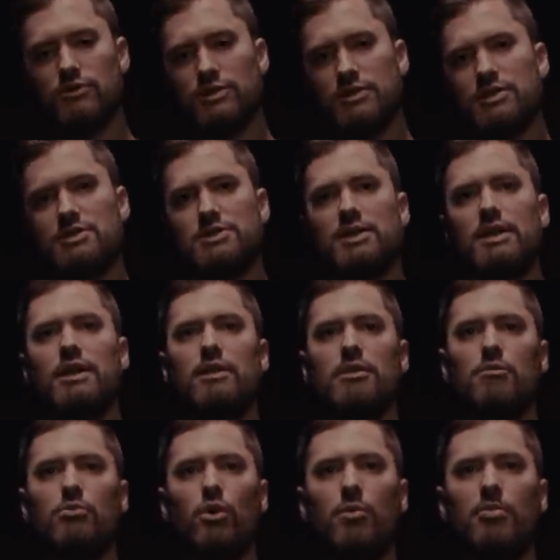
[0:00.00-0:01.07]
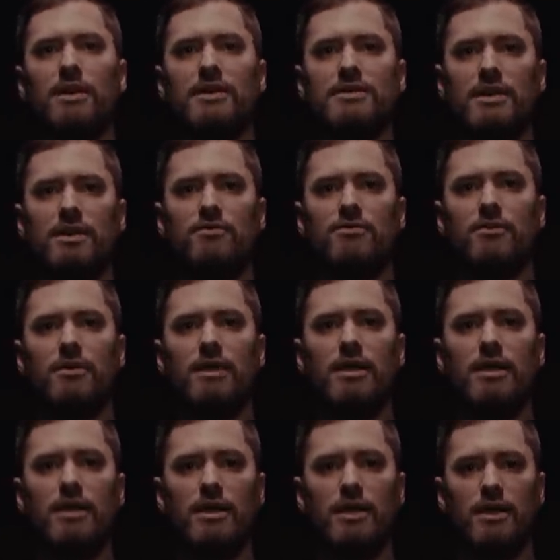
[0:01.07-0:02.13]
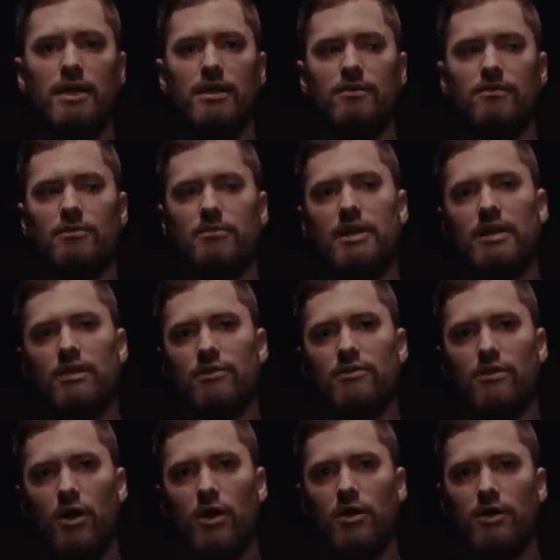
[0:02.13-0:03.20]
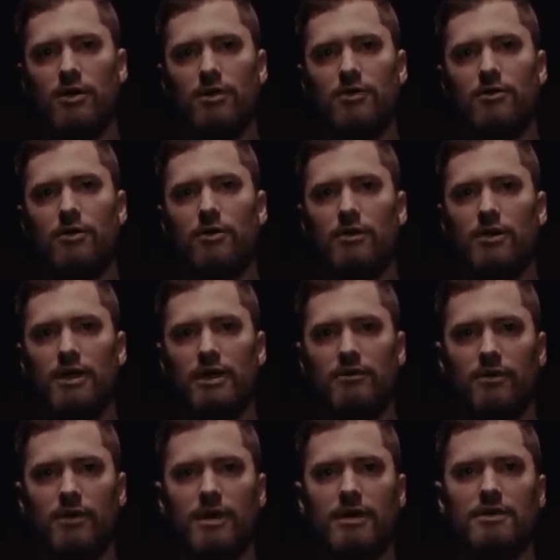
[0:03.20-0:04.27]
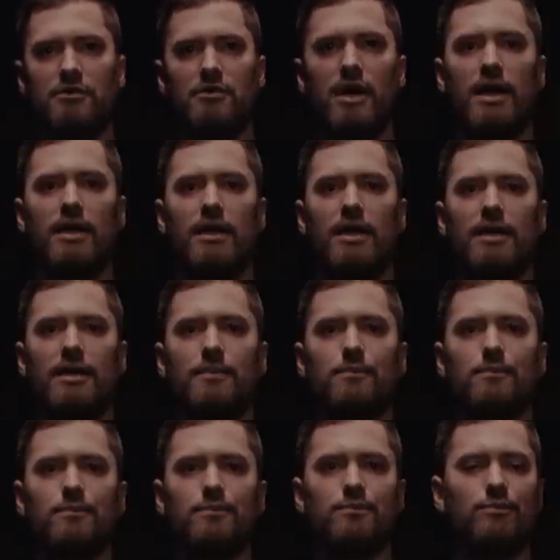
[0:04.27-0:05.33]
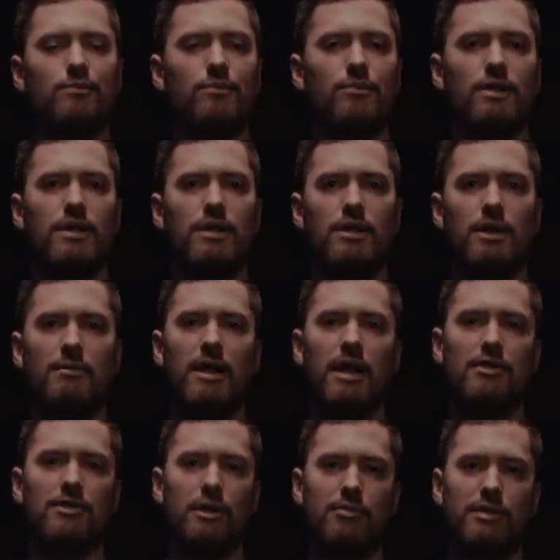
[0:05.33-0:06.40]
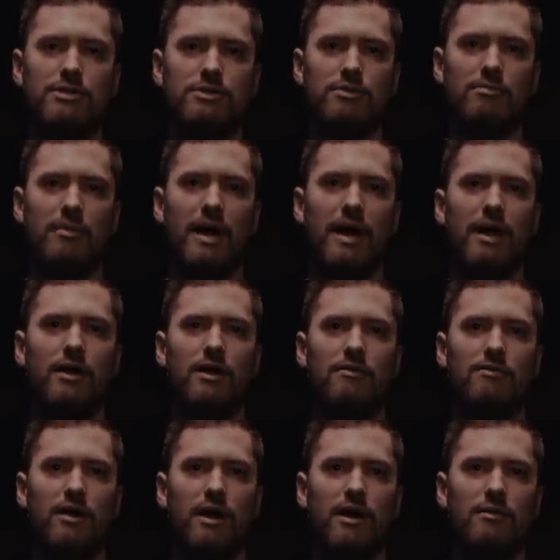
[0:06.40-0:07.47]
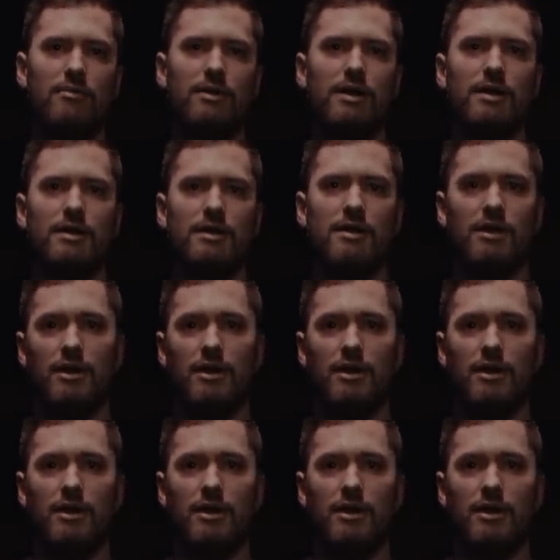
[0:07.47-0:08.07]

transitioning into the bullpen did for me from being a starter to a reliever. It just kind of like, you know, I'm not out there pitching with my hair on fire, but,